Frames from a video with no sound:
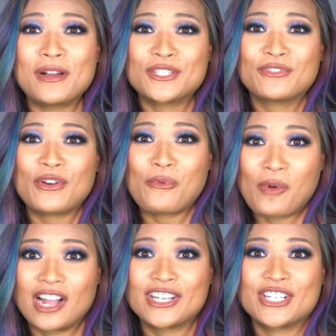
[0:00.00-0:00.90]
much for
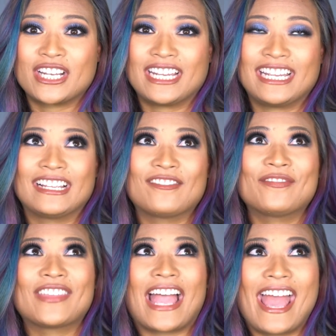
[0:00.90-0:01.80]

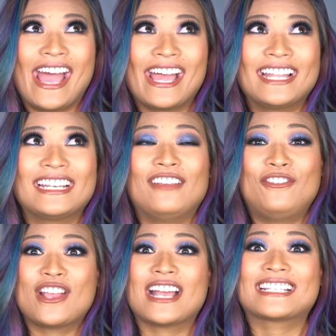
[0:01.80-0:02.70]
watching. And
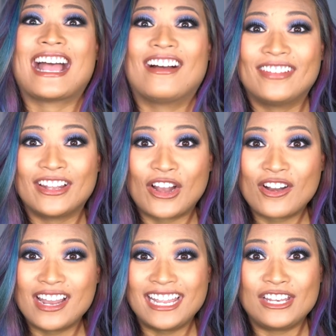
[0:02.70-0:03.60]
if you guys haven't
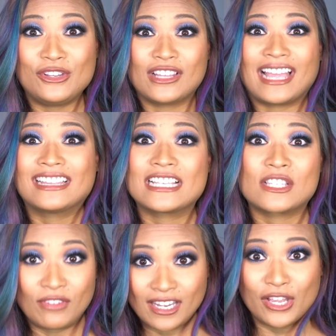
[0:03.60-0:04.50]
already and you like
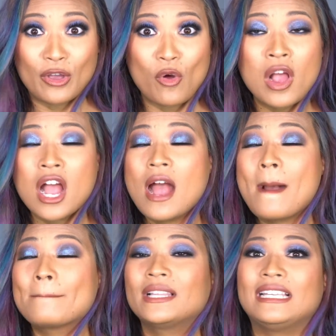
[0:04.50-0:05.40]
this video,
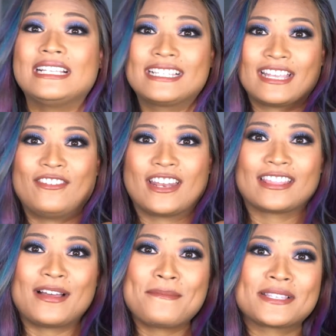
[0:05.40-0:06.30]
please give it
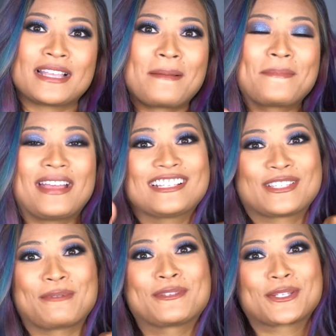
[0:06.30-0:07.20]
a thumbs up
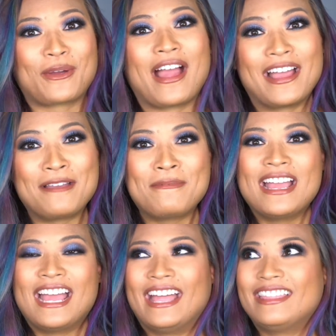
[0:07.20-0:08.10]
and subscribe.
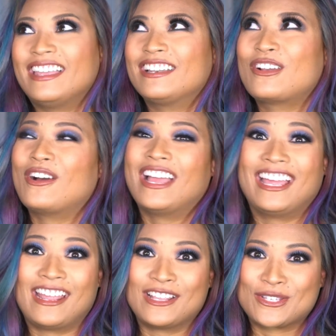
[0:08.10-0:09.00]
And then go
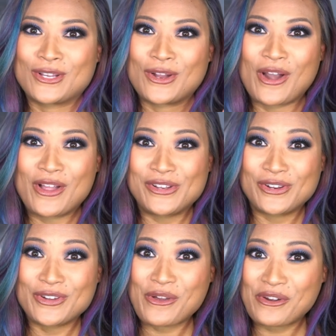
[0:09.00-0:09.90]
ahead and turn on
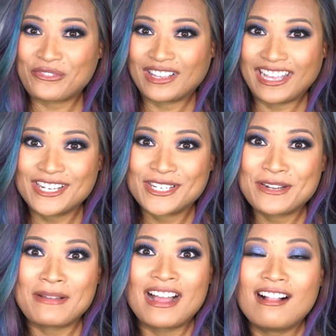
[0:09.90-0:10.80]
your
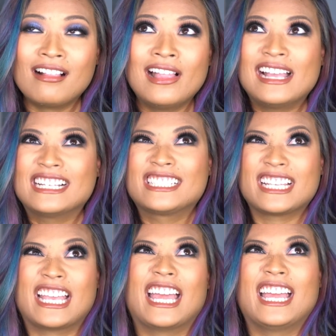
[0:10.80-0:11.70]
notification bell
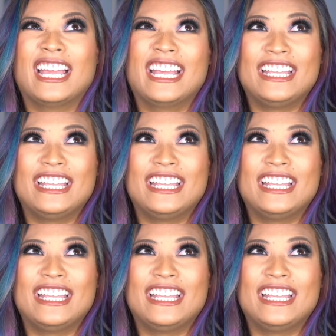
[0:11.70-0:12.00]
to get